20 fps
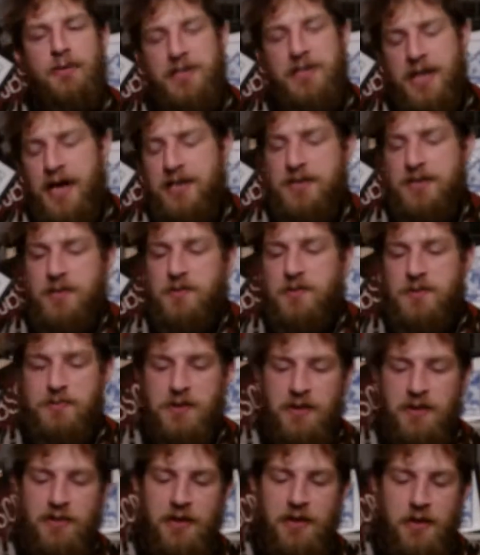which actually was
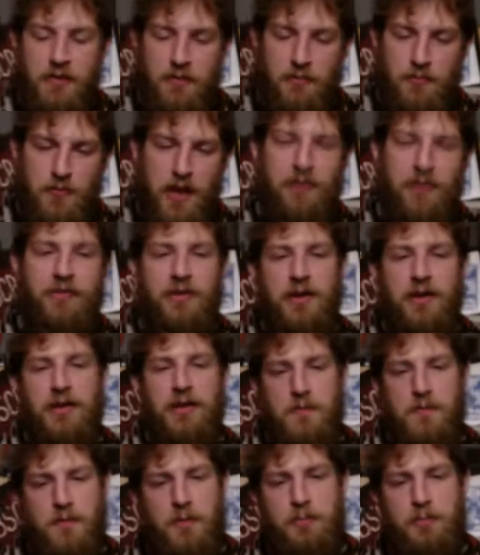built out of wrestling
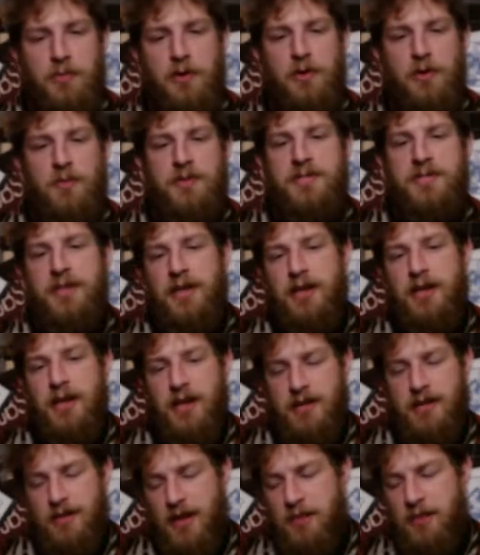and football,
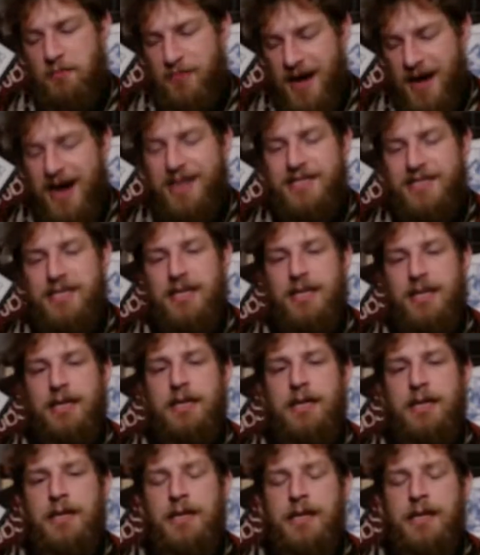then boxing.